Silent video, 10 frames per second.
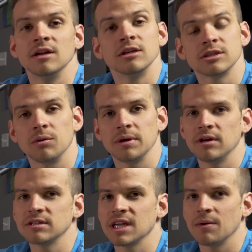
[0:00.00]
So
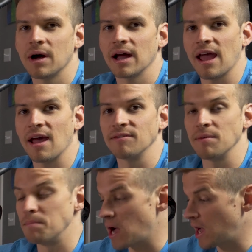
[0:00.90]
here's how I have
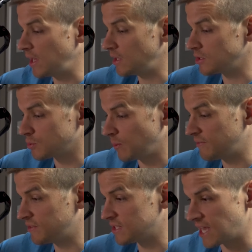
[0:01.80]
my
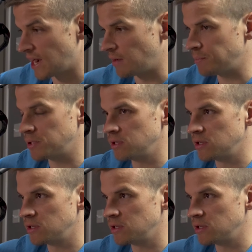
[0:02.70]
Zwift set up.